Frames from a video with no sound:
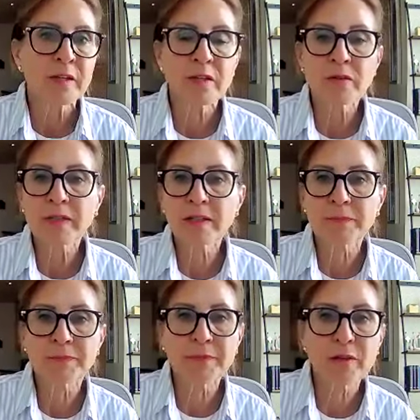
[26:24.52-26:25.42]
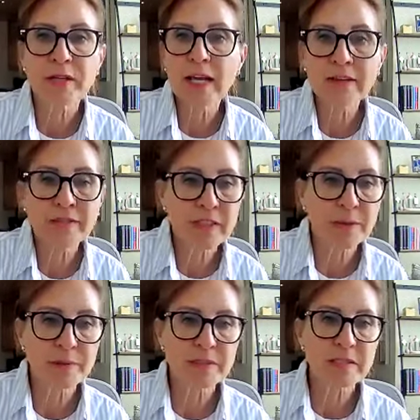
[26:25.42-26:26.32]
you can you can have a
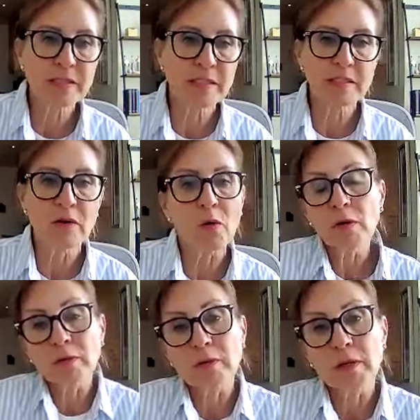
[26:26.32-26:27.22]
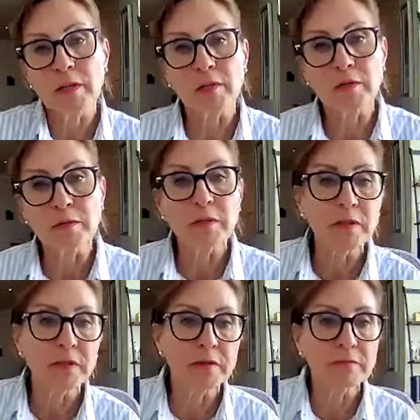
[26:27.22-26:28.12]
cup of tea or you know a,